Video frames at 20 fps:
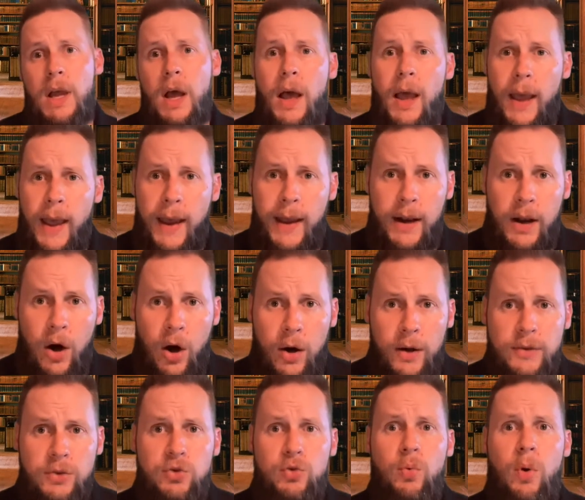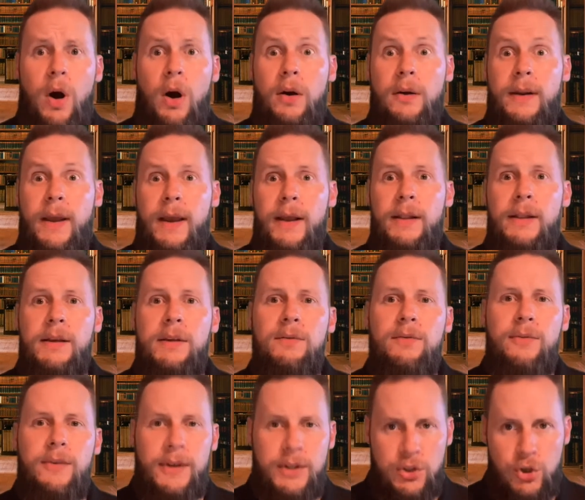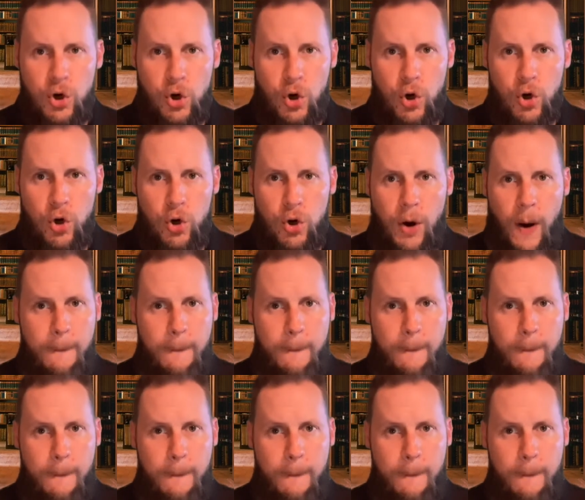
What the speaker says: head on to our daily feature.